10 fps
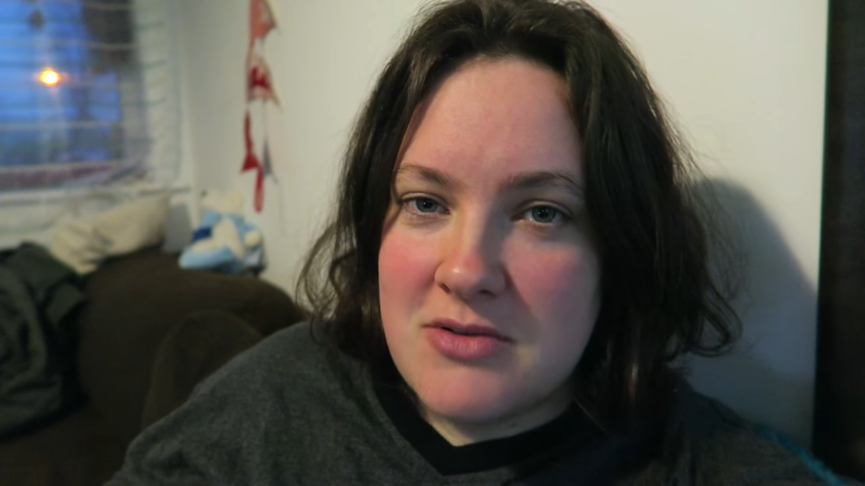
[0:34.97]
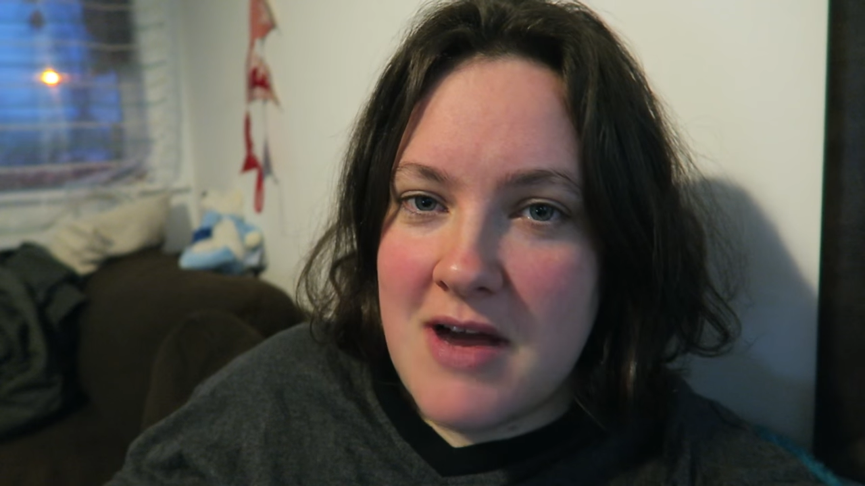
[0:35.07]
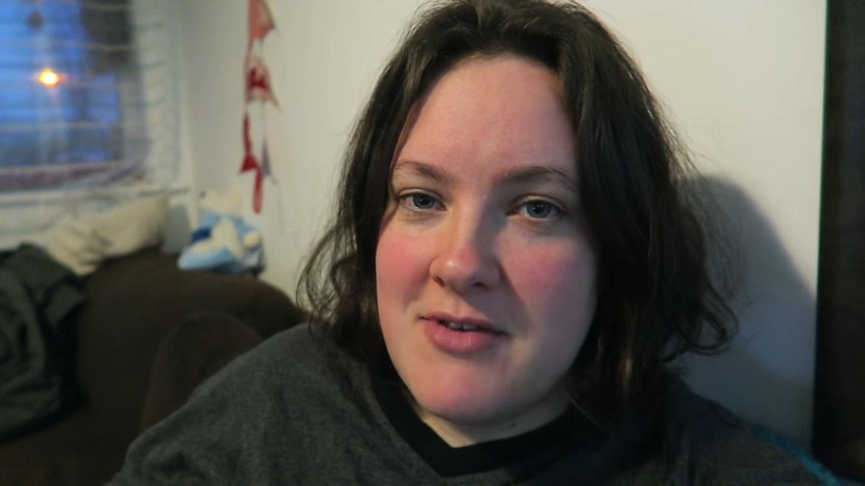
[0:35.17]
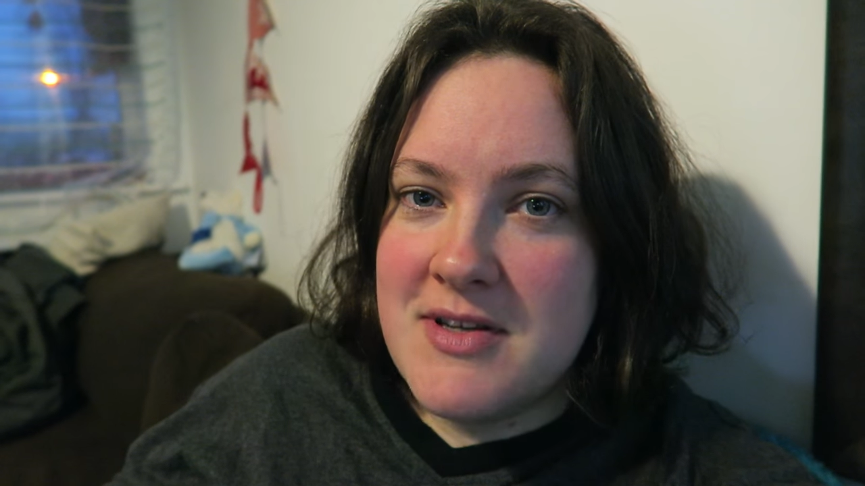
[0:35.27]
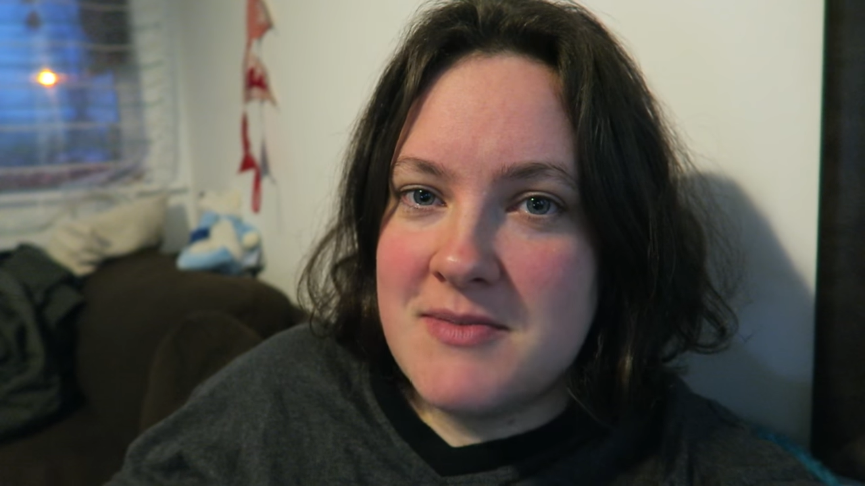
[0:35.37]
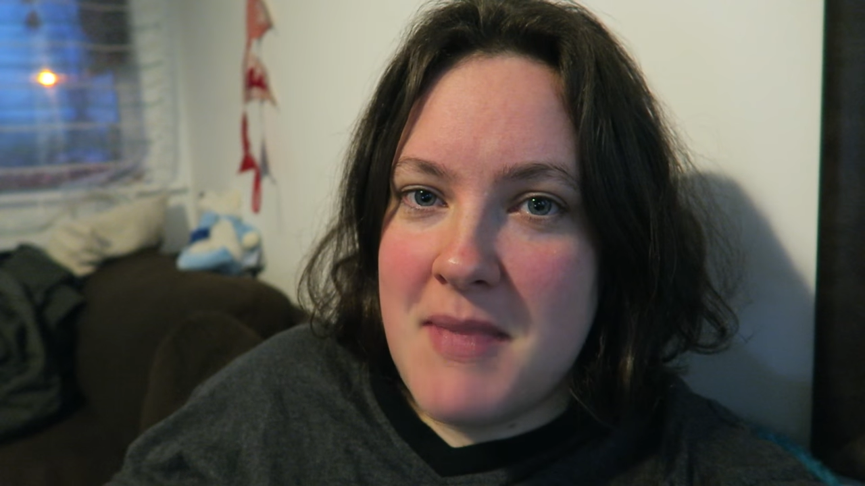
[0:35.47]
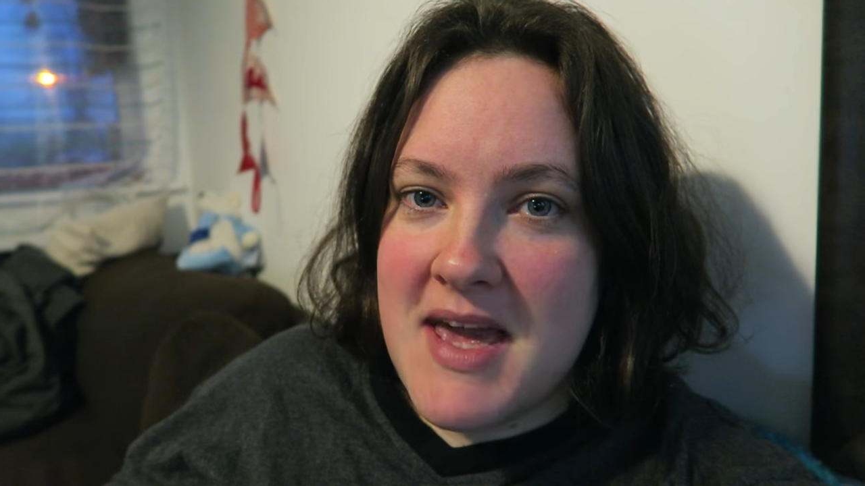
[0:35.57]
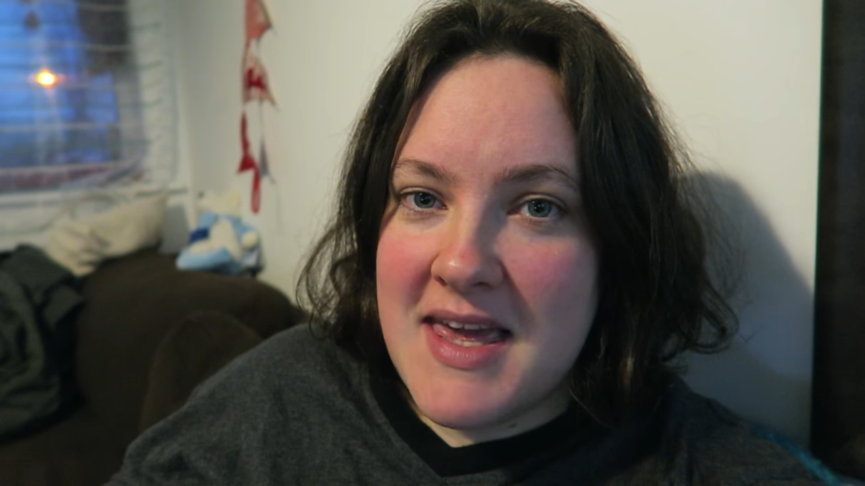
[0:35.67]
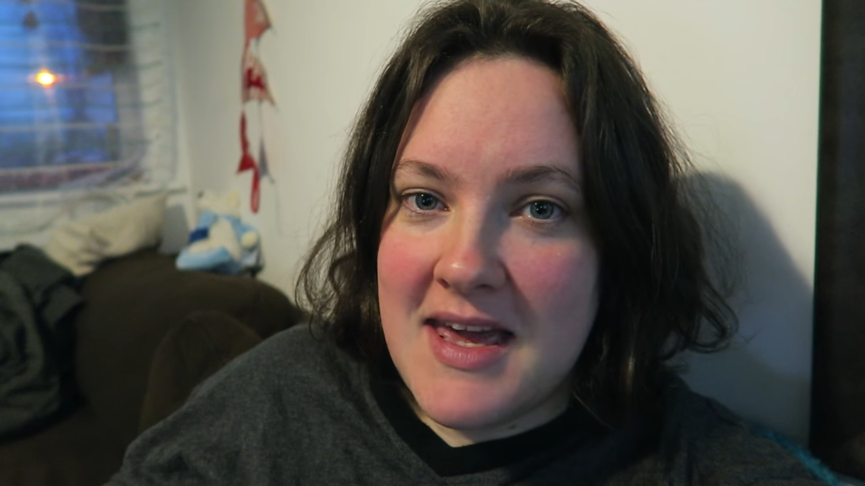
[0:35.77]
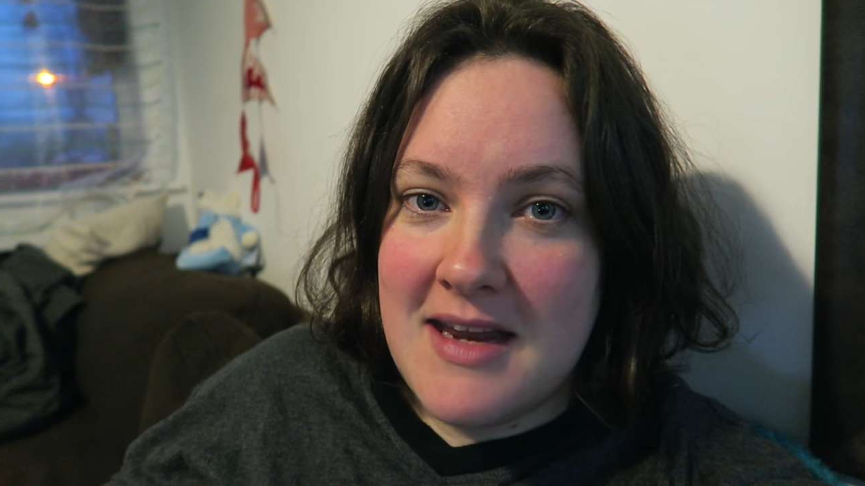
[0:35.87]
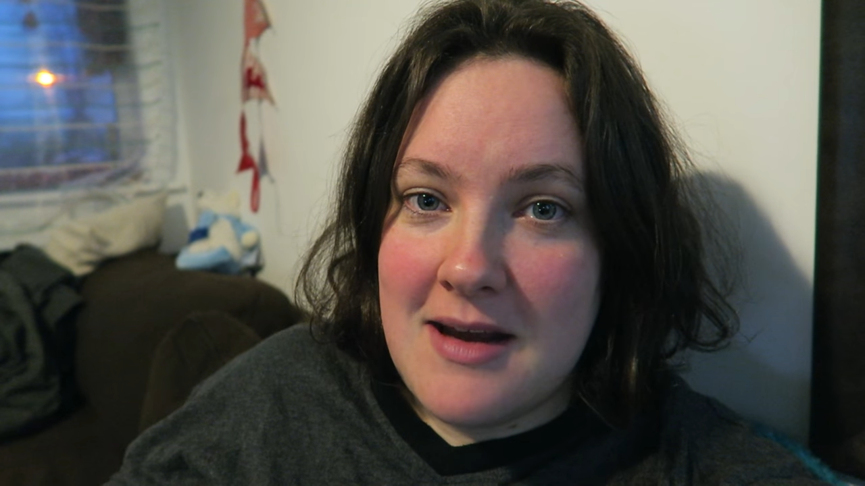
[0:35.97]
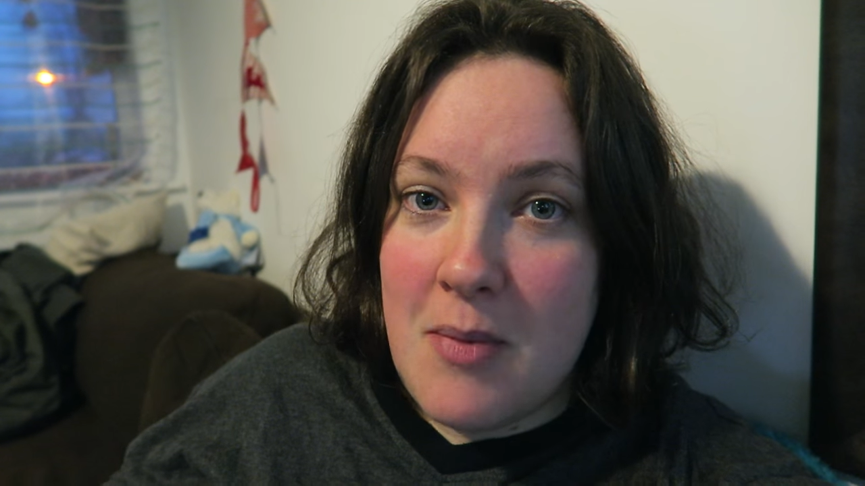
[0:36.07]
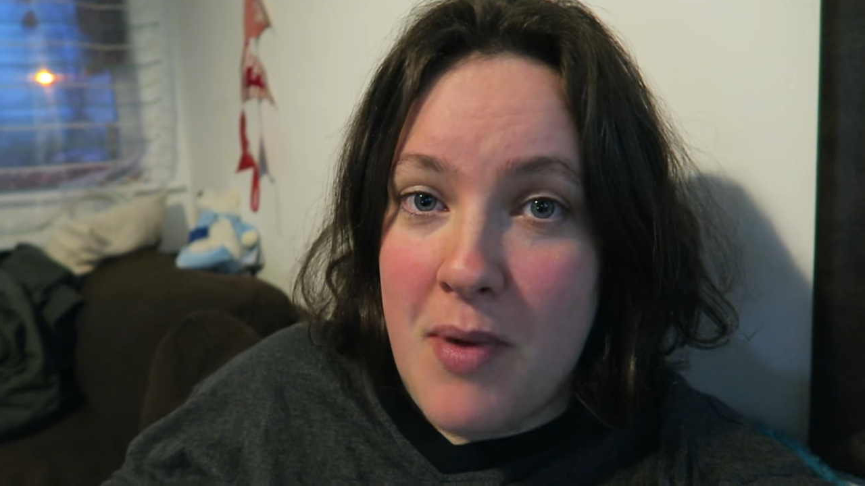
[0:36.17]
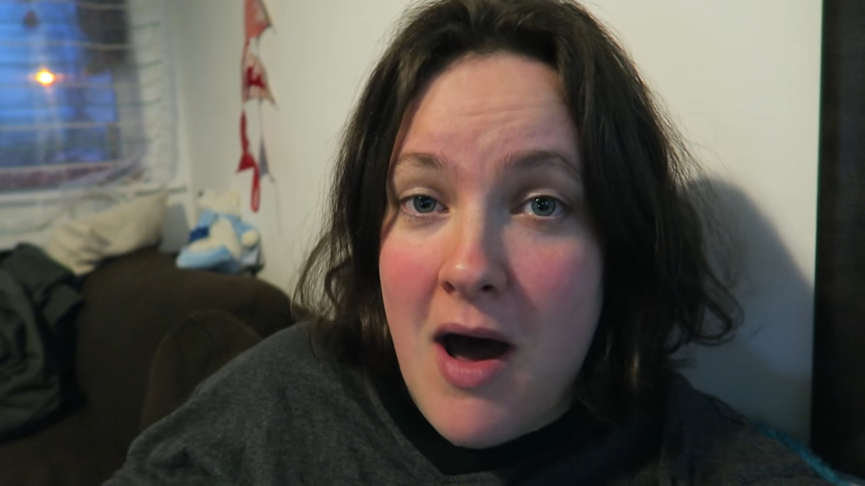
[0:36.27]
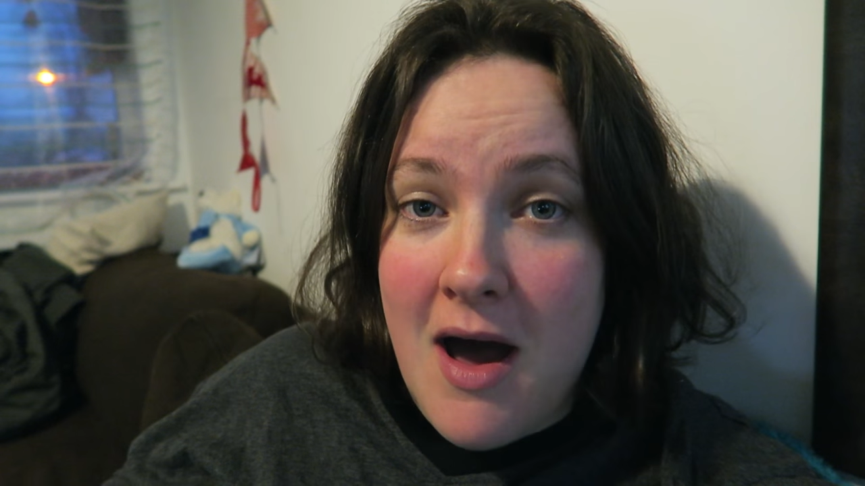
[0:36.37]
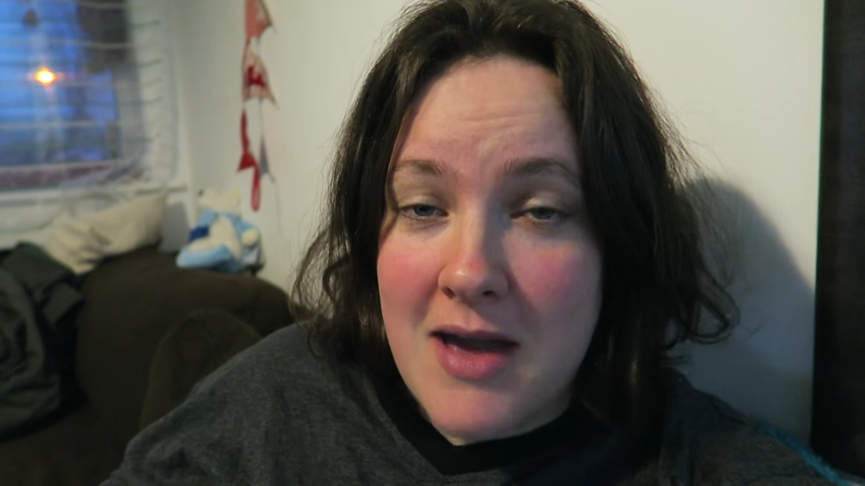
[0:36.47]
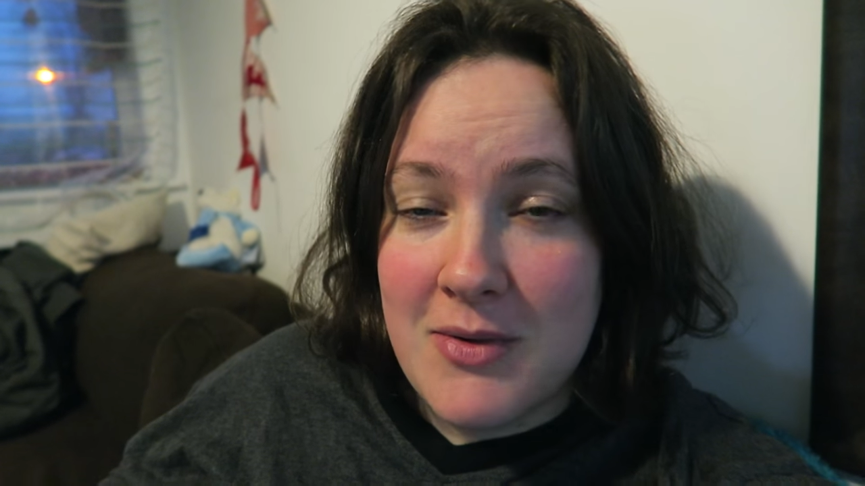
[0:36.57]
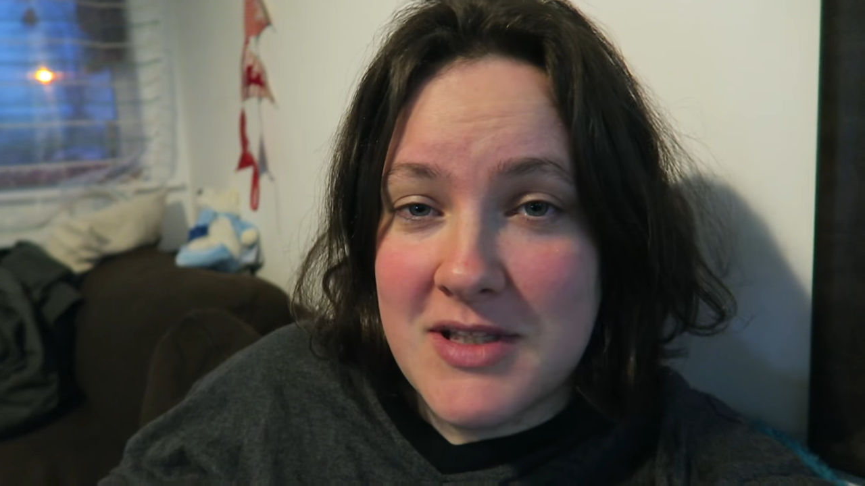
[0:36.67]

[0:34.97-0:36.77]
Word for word: Trevor's making a pie,